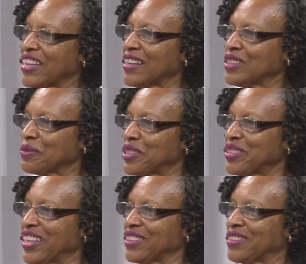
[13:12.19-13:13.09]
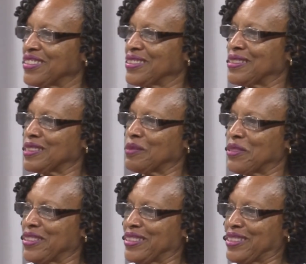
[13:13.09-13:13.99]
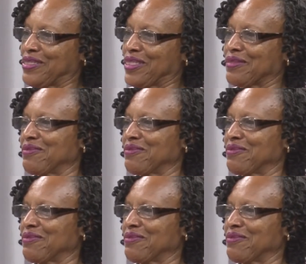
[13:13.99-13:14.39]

So that's where you got all this experience from.